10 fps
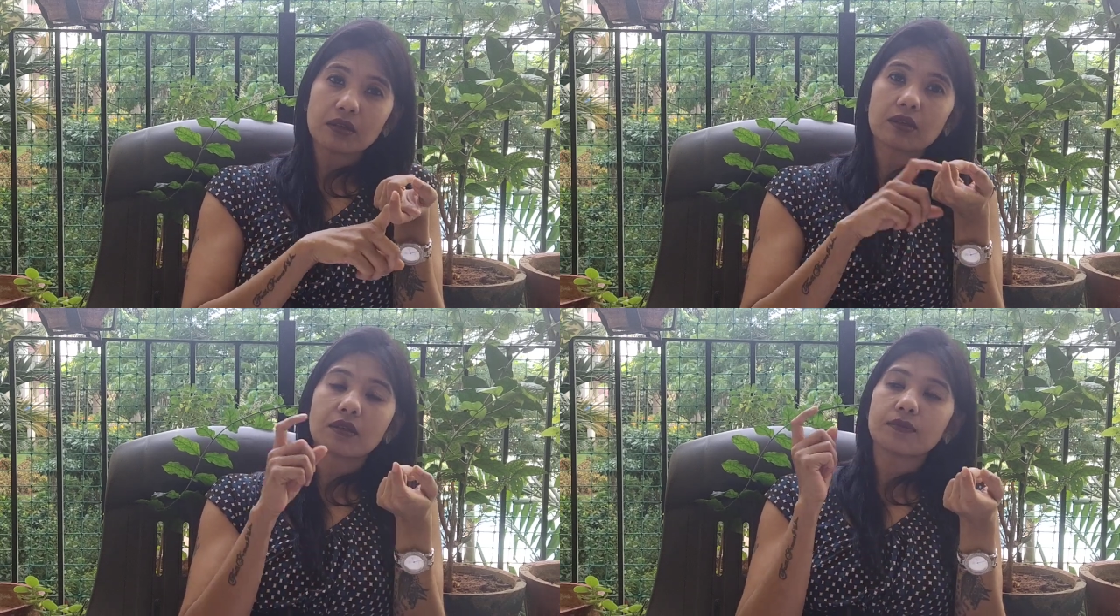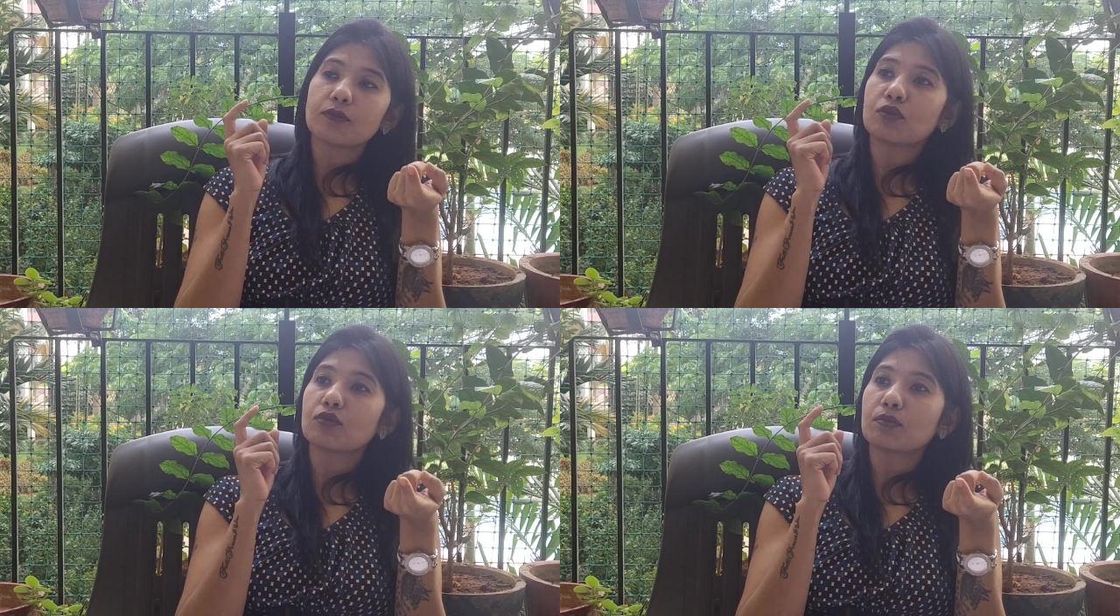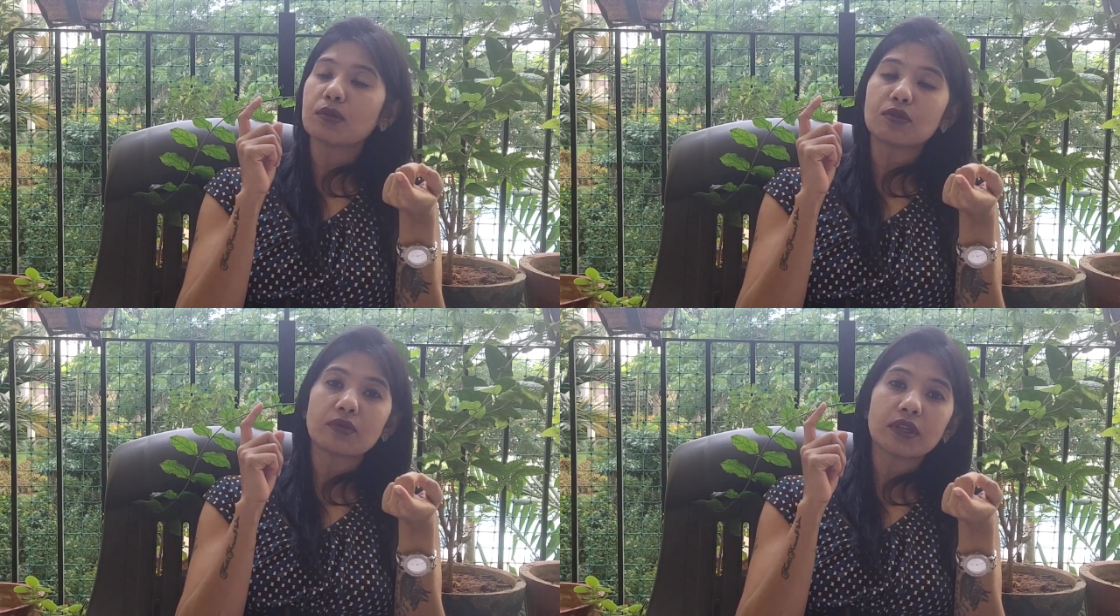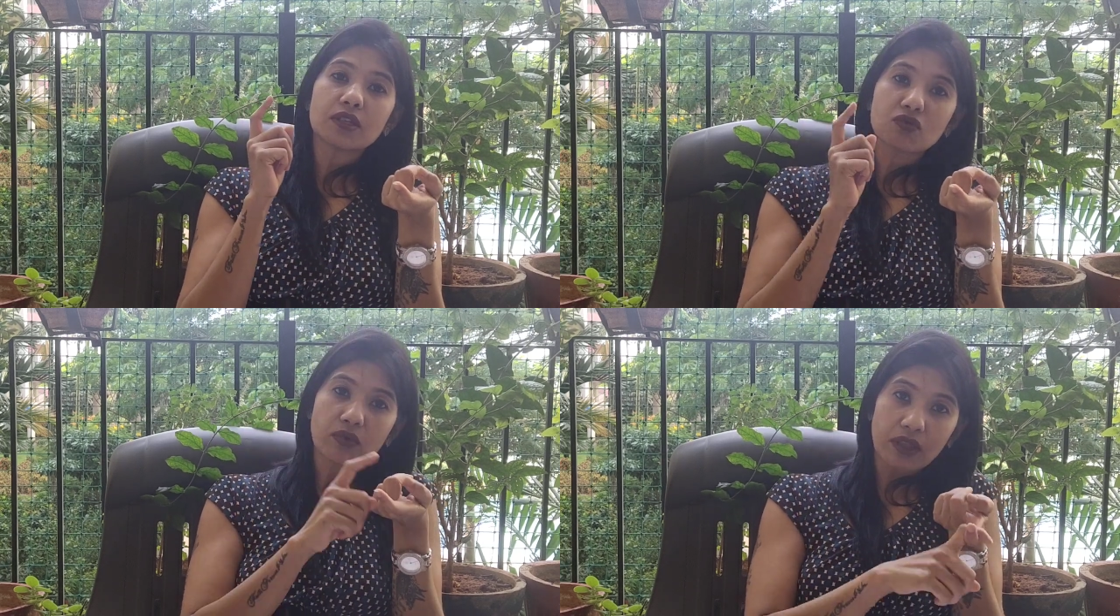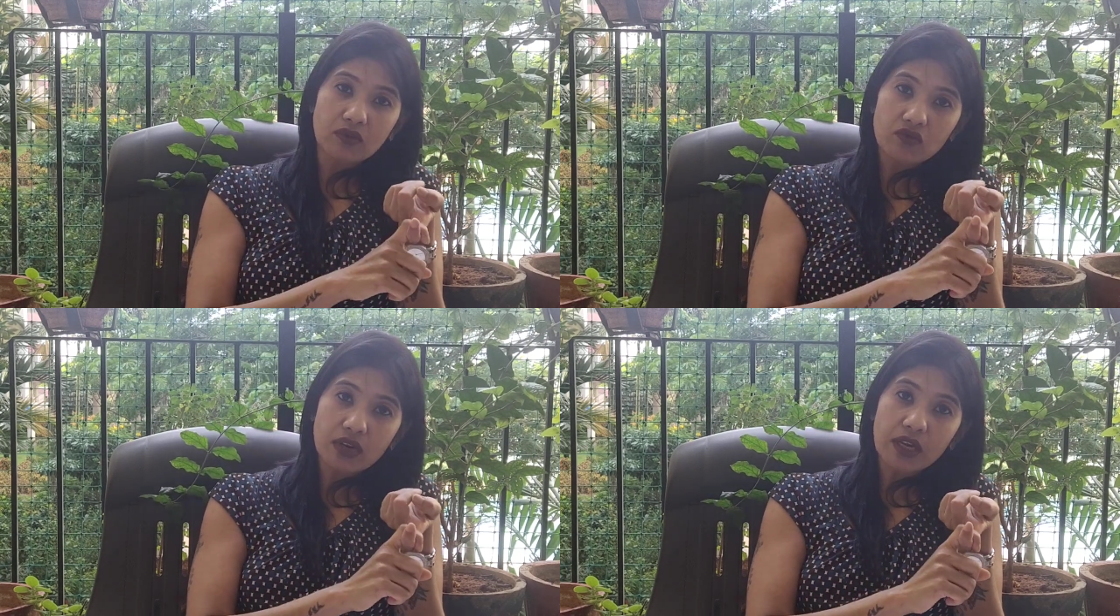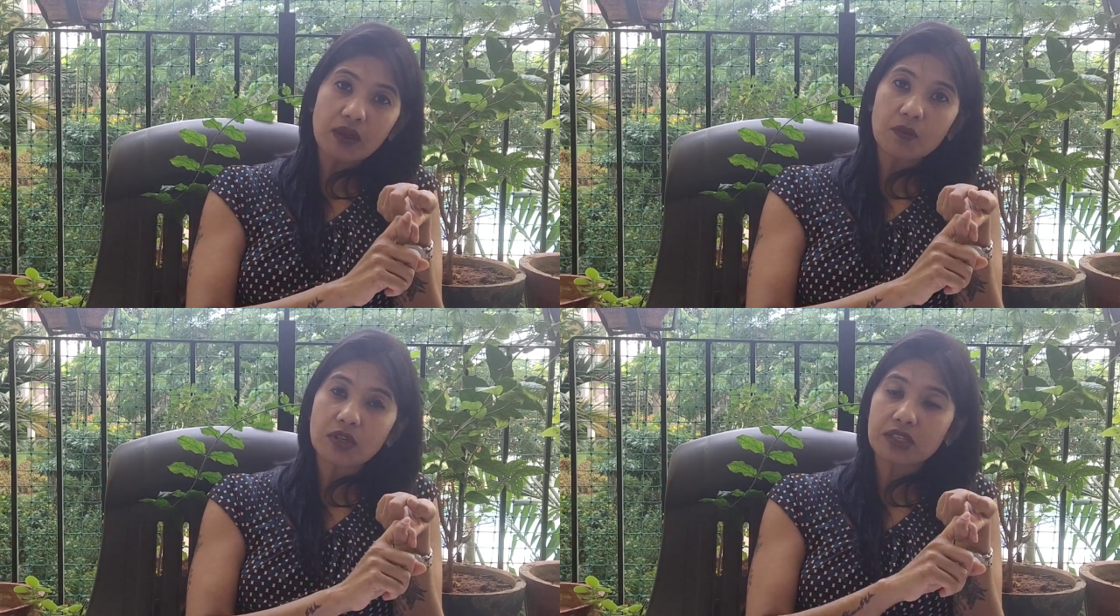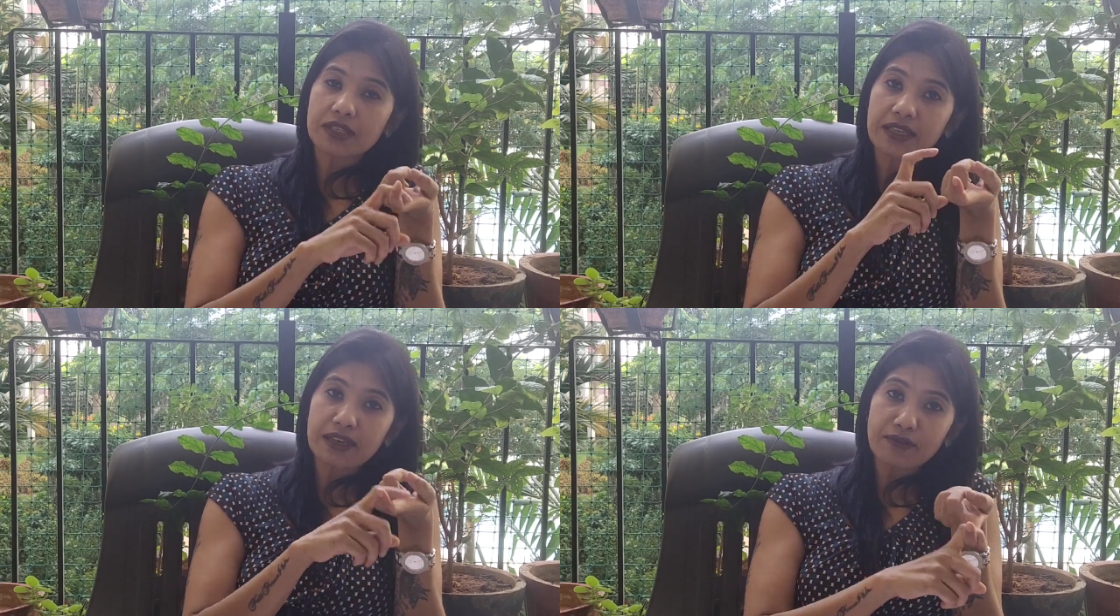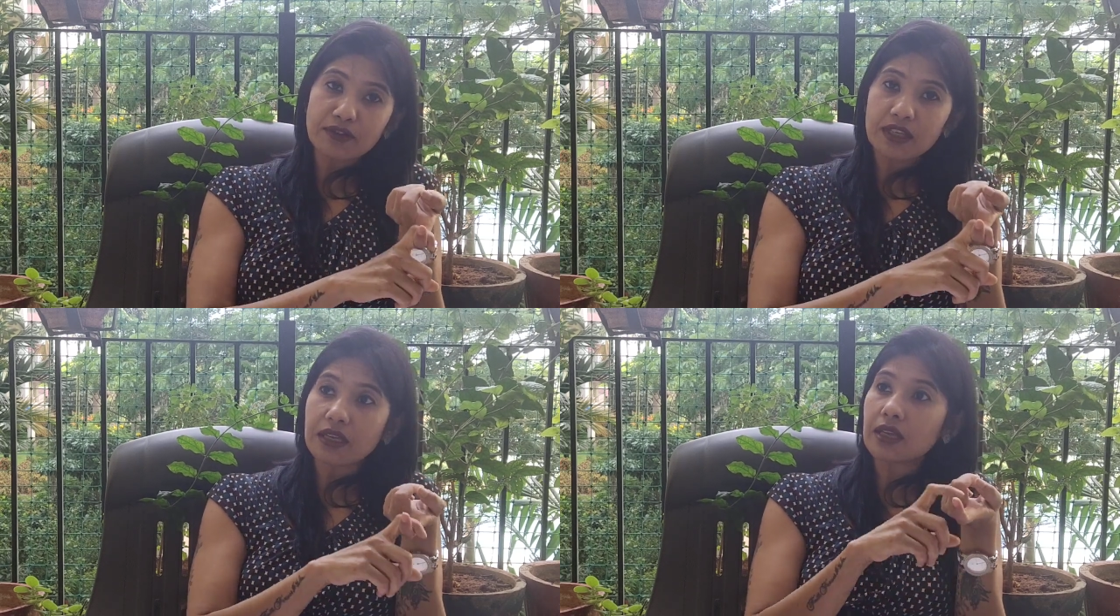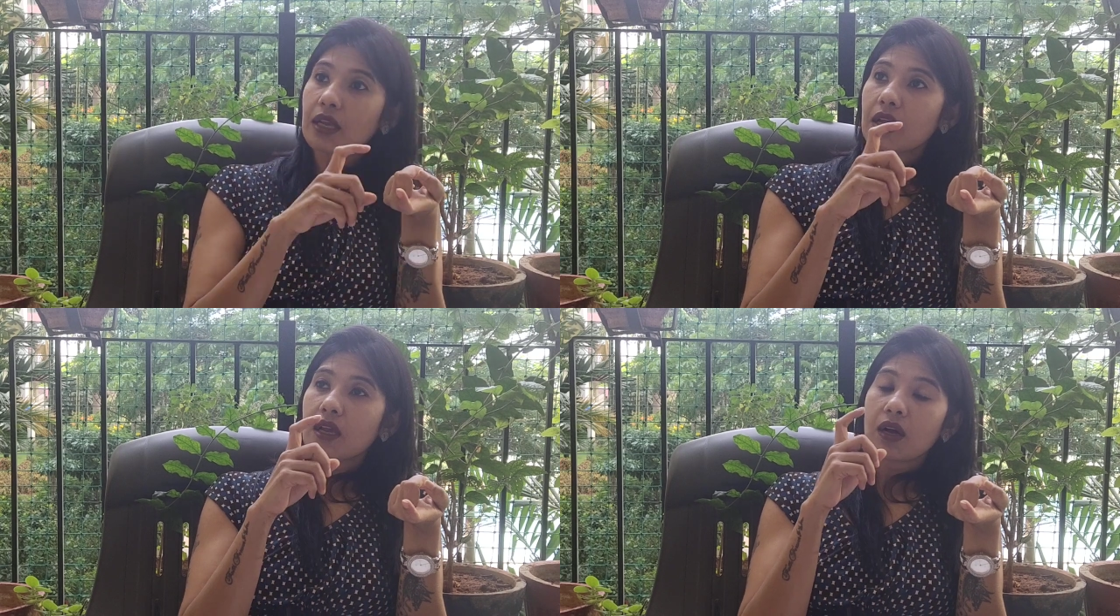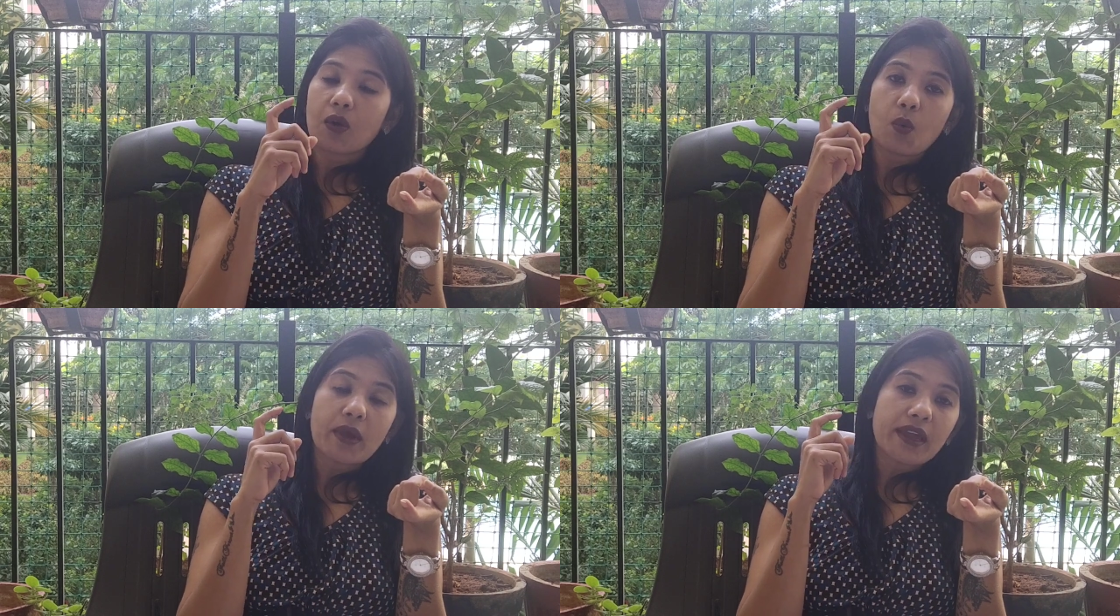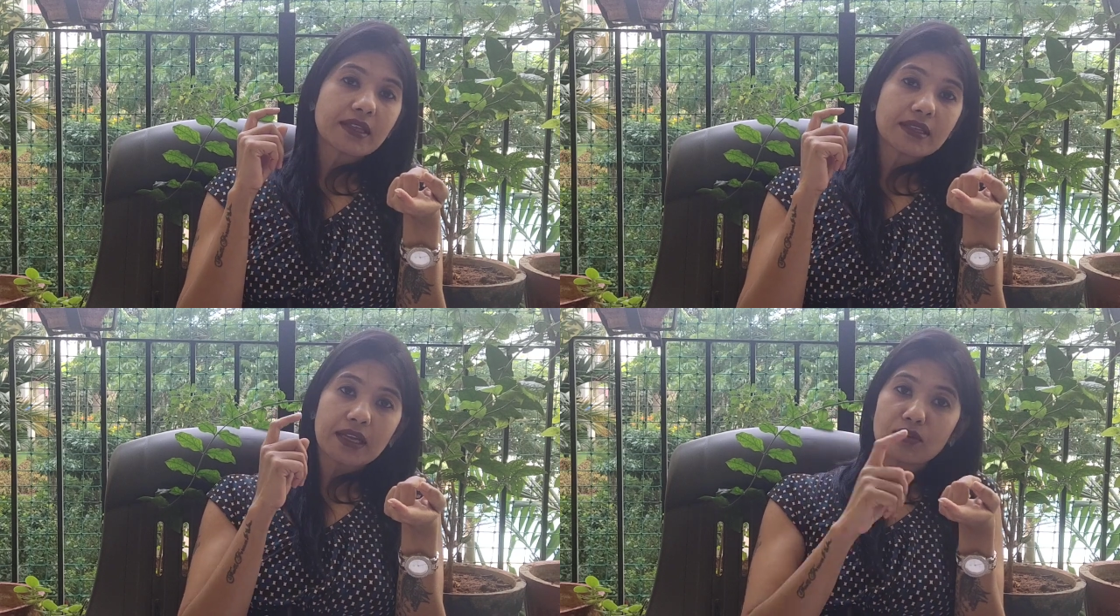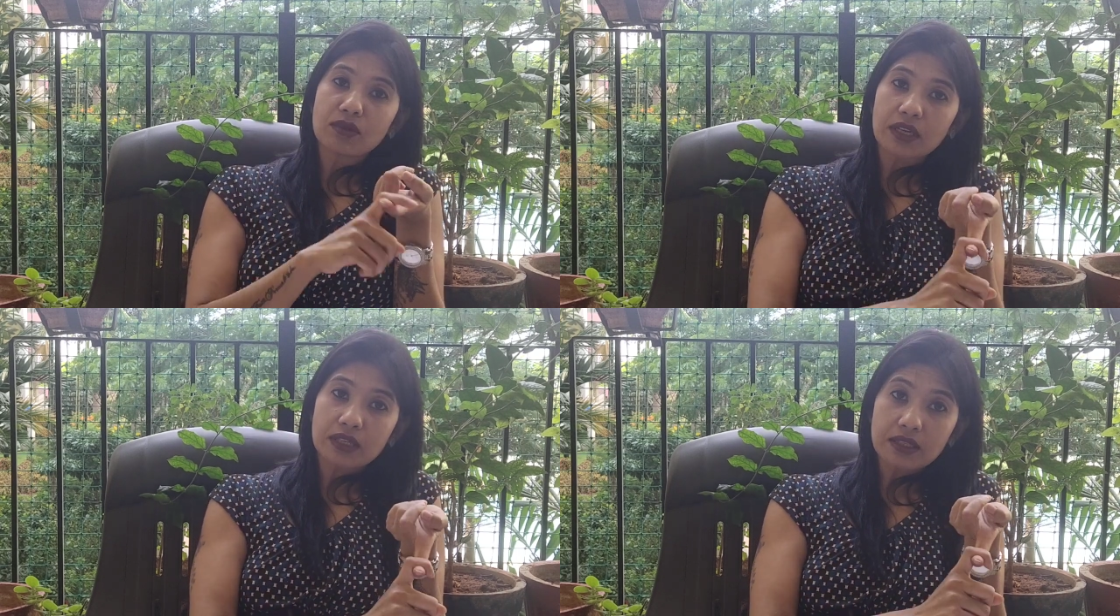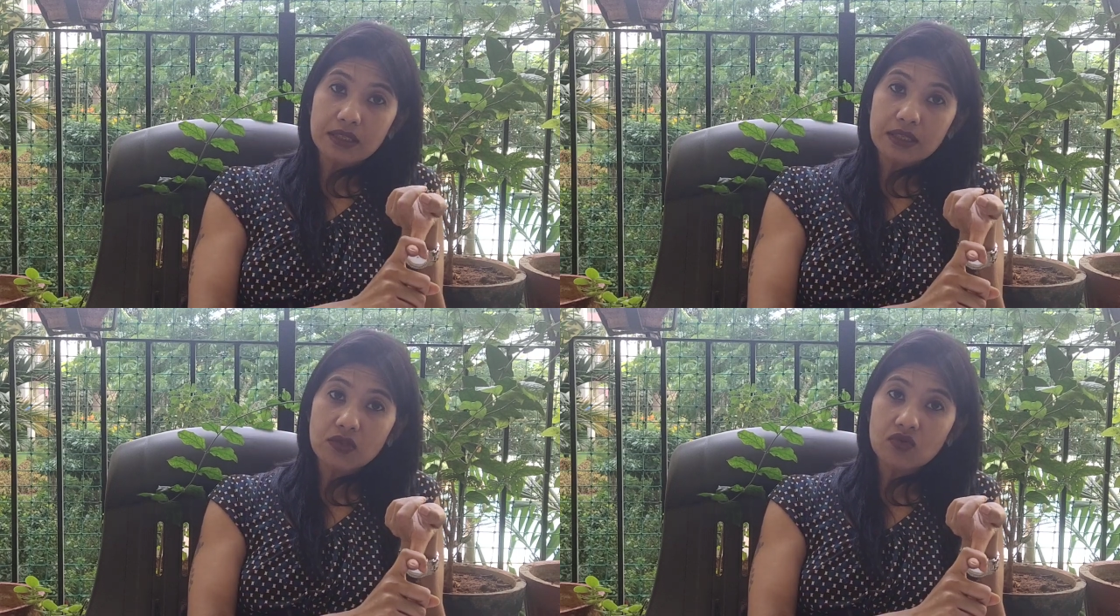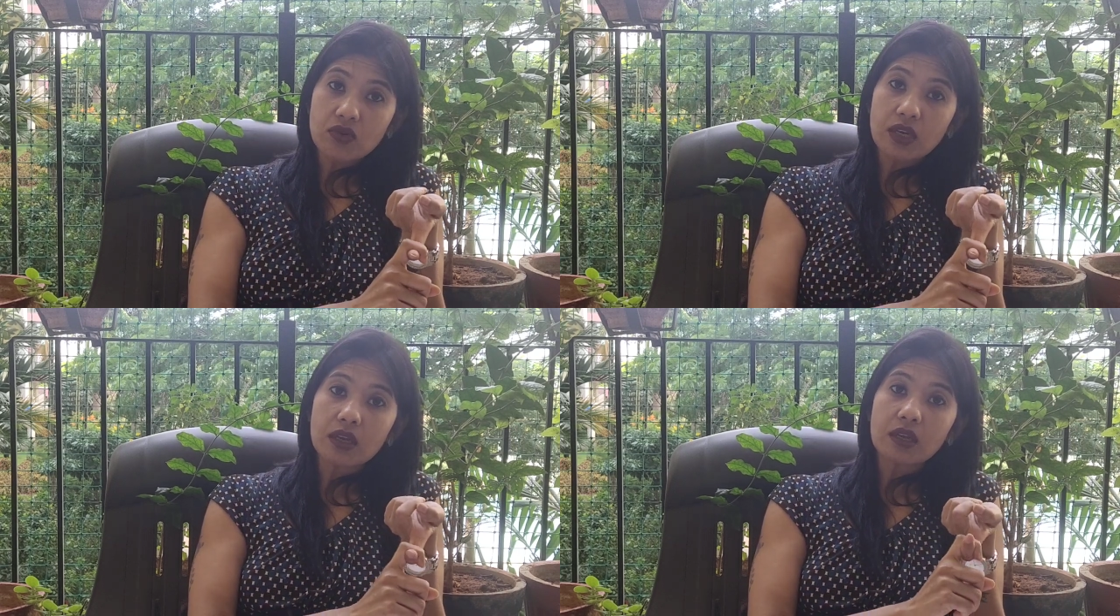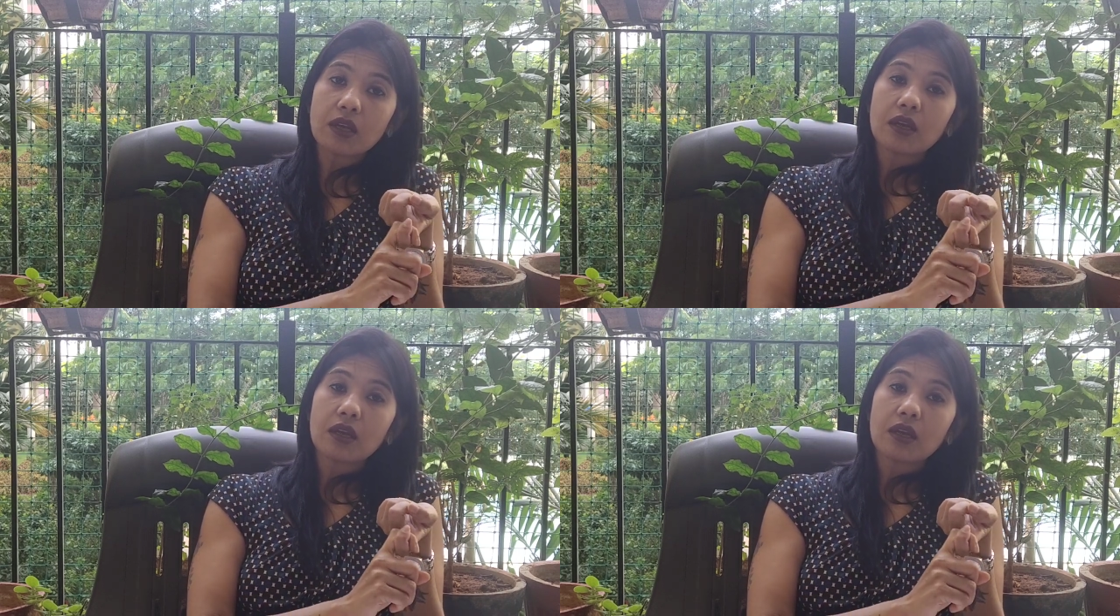You're going to be doing strength training, which is lifting weights and doing resistance training.